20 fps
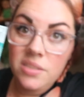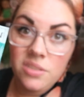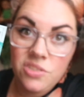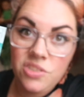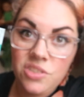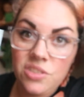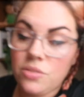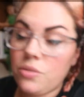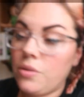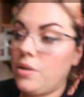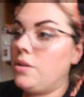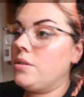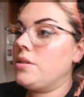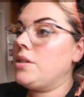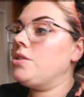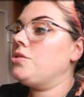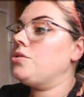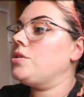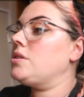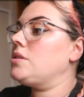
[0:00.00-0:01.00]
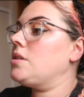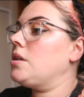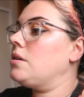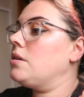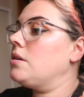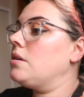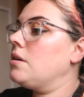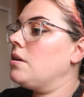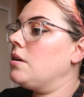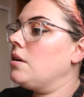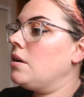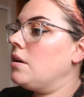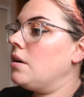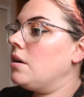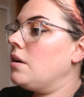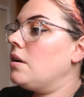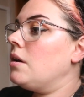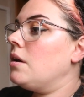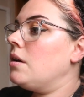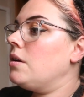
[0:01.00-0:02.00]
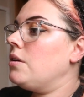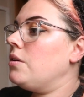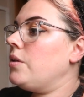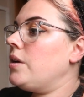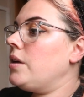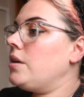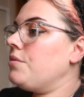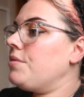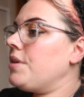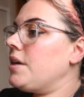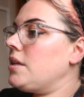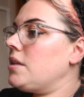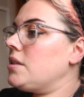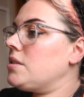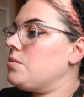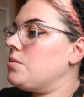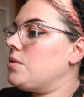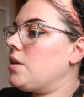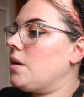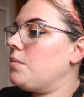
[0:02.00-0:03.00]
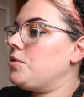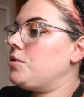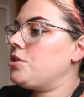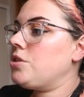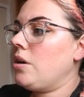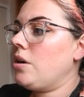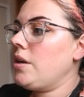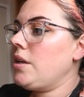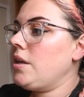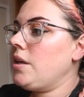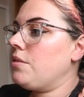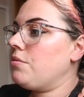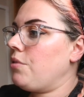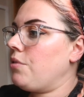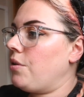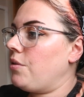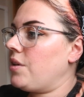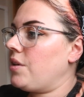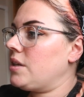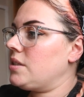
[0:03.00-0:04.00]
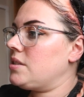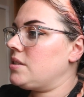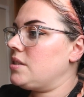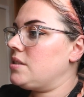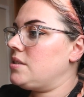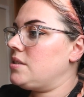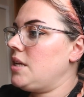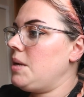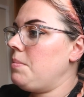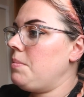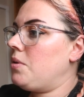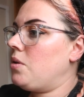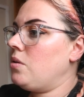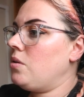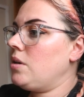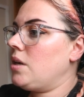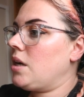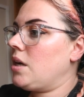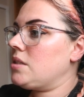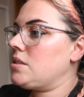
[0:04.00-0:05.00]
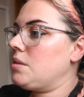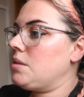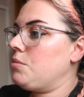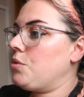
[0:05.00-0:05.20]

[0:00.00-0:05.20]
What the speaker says: I just thought it looked interesting. Your inner radiance will come shining through thanks to this deep, long-lasting